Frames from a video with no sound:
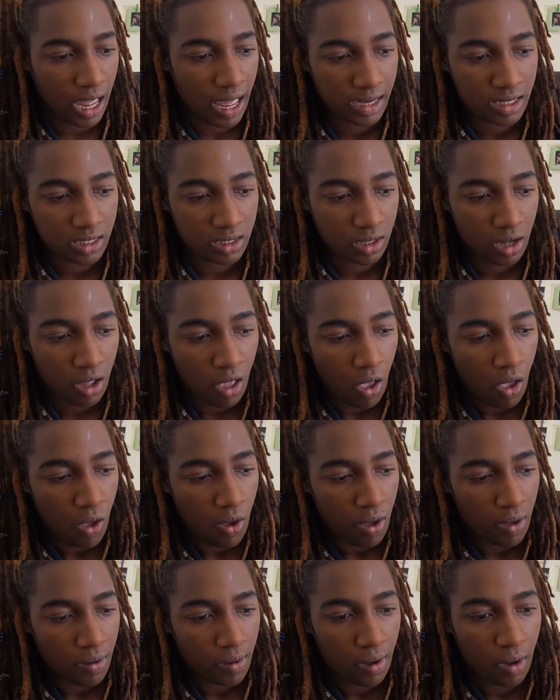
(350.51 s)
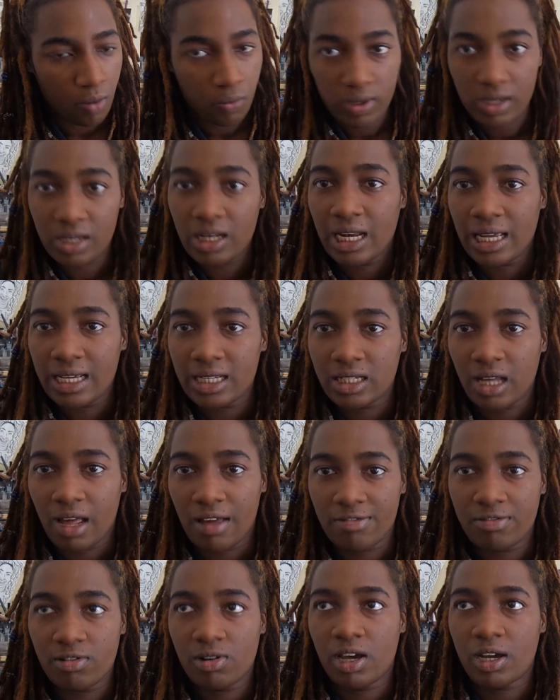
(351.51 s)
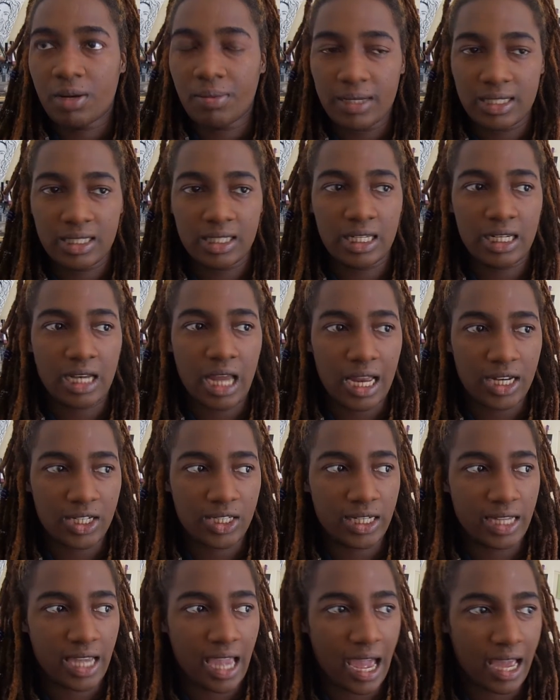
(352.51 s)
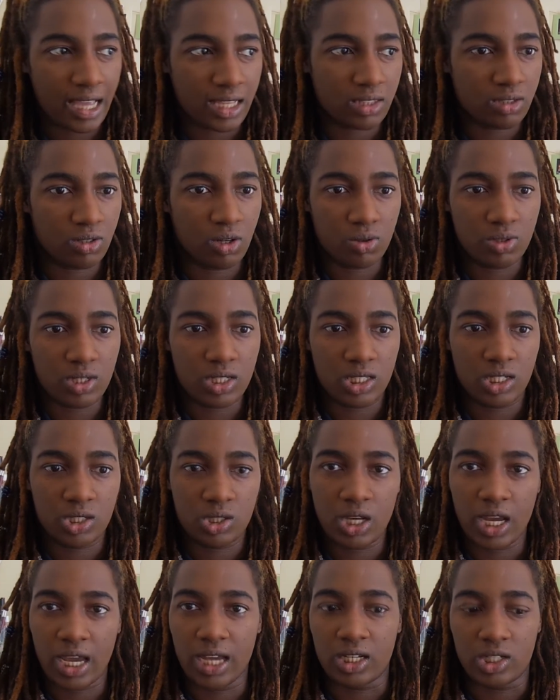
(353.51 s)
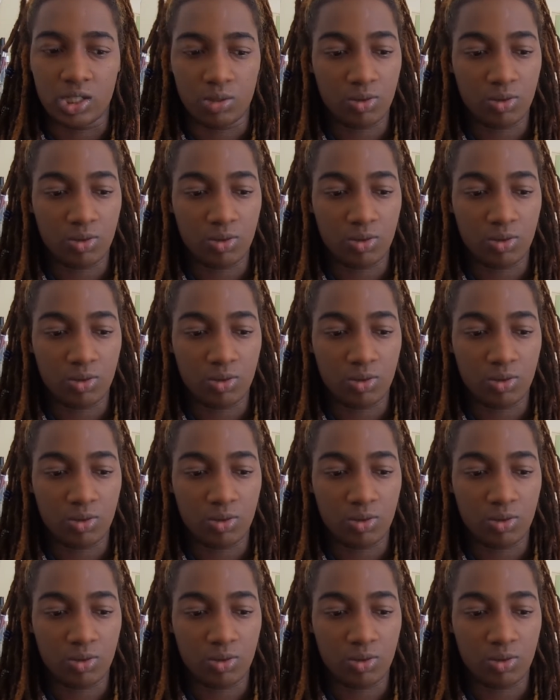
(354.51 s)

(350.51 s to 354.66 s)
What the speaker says: And a week later, I feel like my skin actually has noticed a change.